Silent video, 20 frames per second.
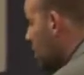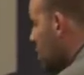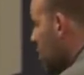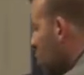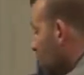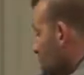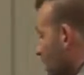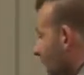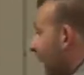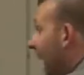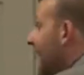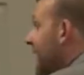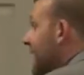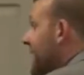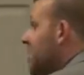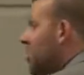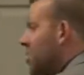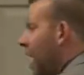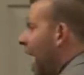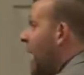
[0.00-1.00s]
you can't
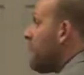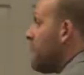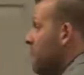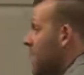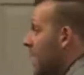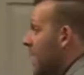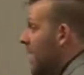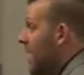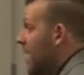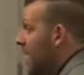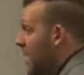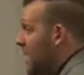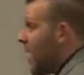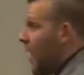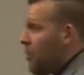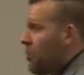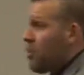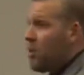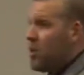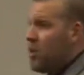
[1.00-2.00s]
escape me.
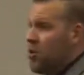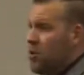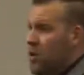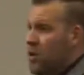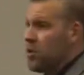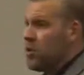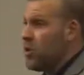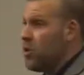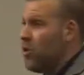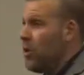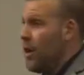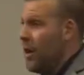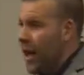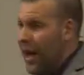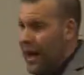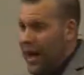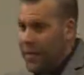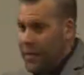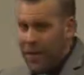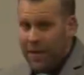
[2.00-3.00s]
Nothing you can do
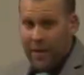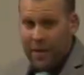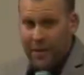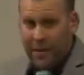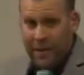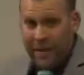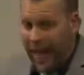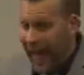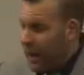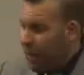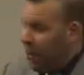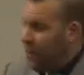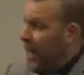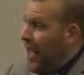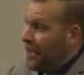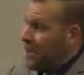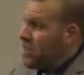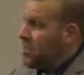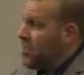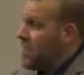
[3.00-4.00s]
uh, that, that, that I will
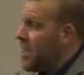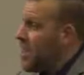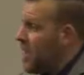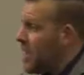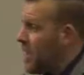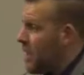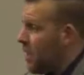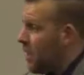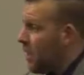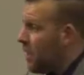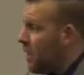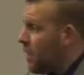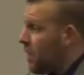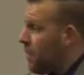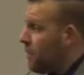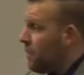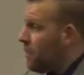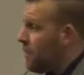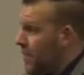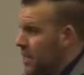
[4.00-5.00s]
not see.
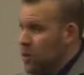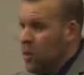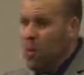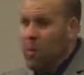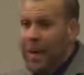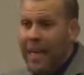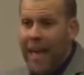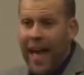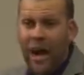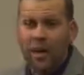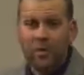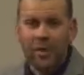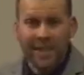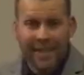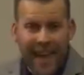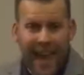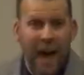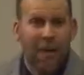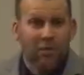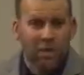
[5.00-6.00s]
You will be held
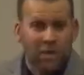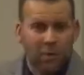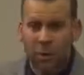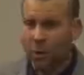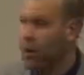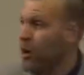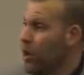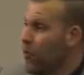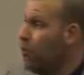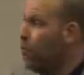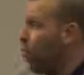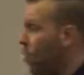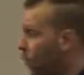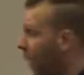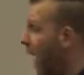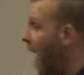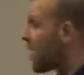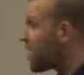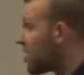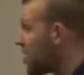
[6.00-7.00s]
accountable for your
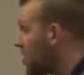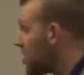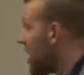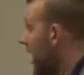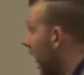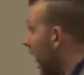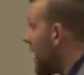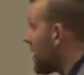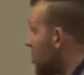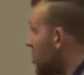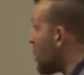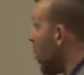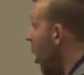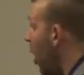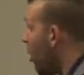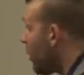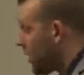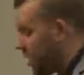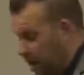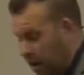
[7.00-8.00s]
actions. And
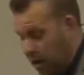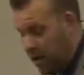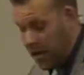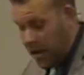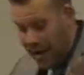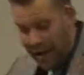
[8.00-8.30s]
Saul, here,